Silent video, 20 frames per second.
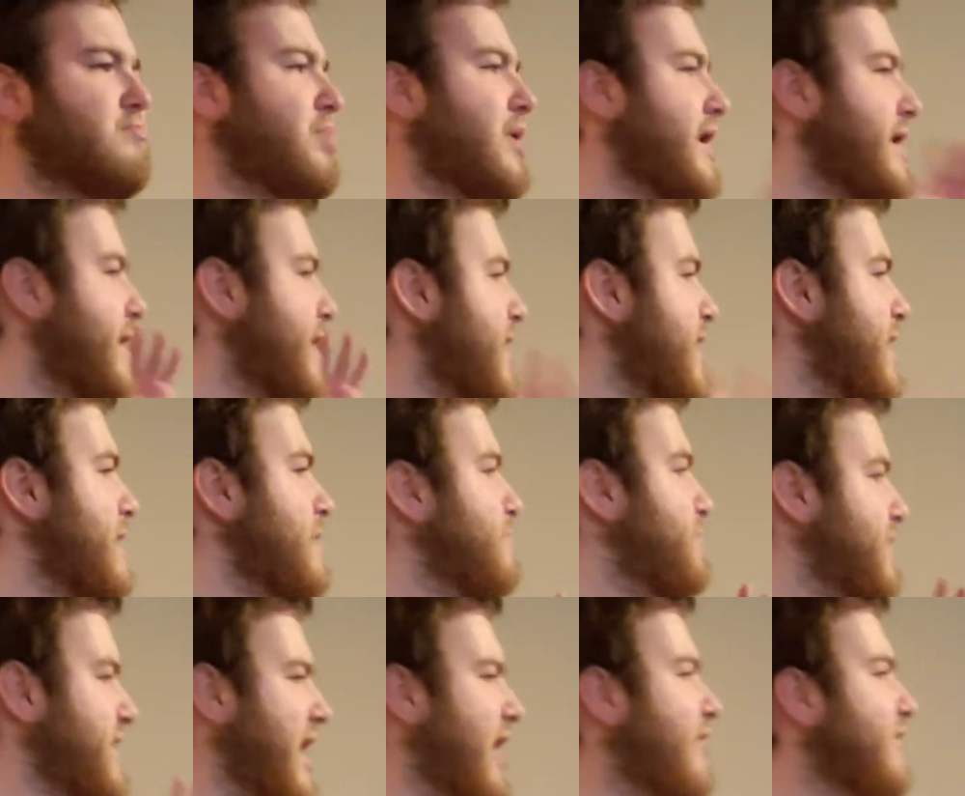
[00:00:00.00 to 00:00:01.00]
But
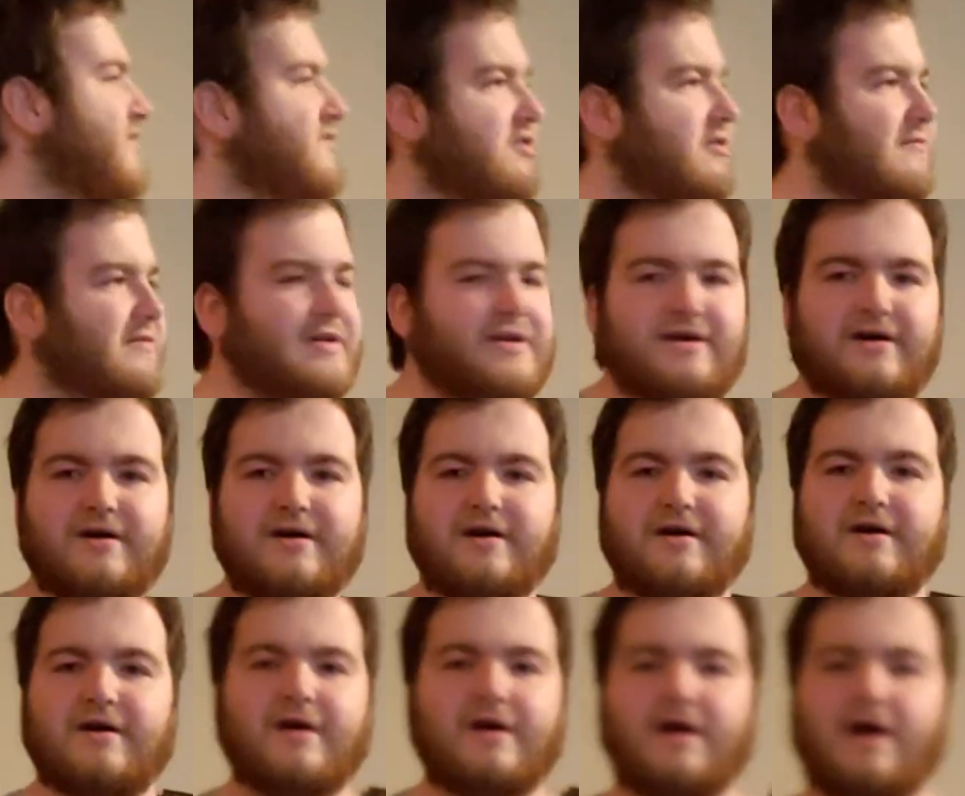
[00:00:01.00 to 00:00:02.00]
now he's over
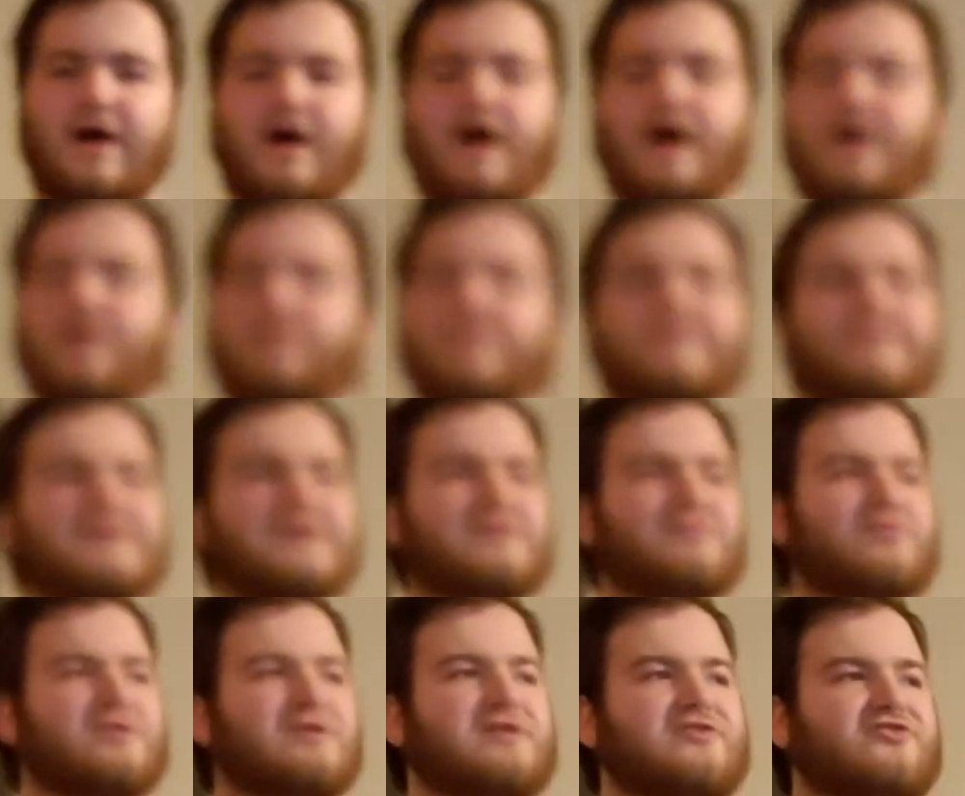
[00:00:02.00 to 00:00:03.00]
here
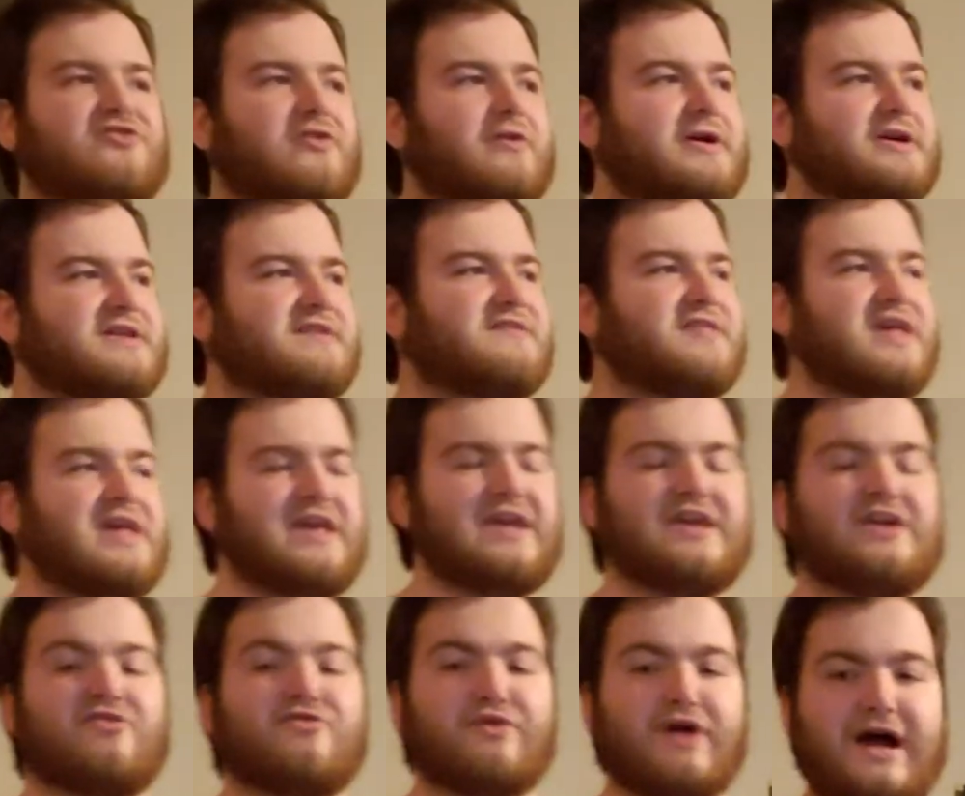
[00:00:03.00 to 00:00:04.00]
really showing us that he
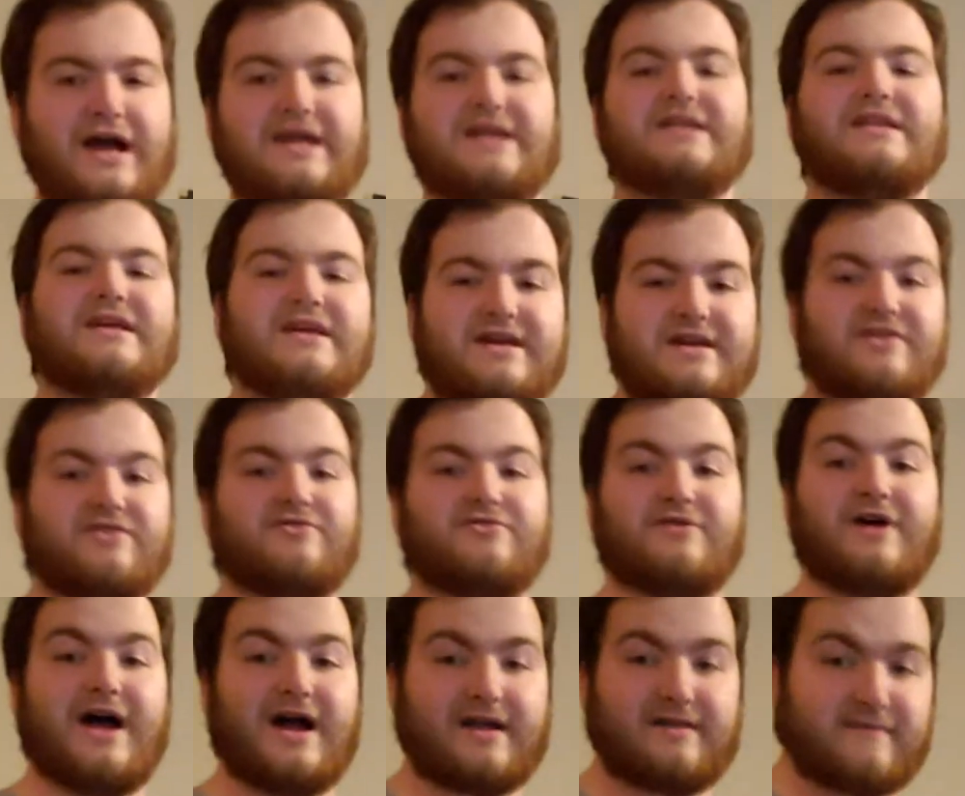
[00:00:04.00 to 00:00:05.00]
can write and he can
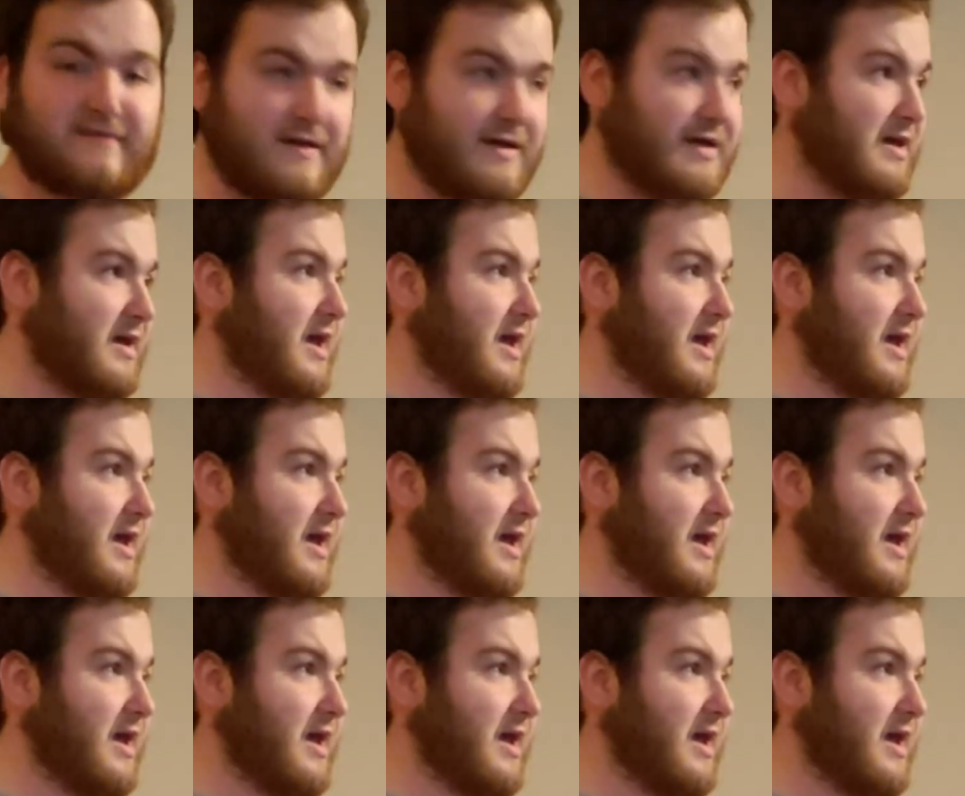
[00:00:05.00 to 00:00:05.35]
direct.